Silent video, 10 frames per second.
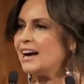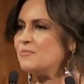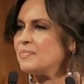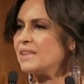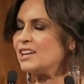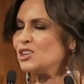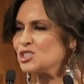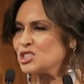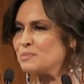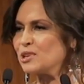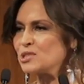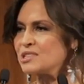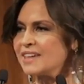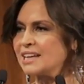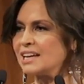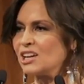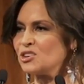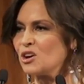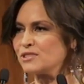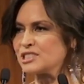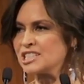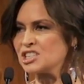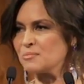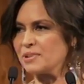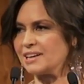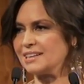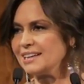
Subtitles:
and not just because of that yellow novelty jumper.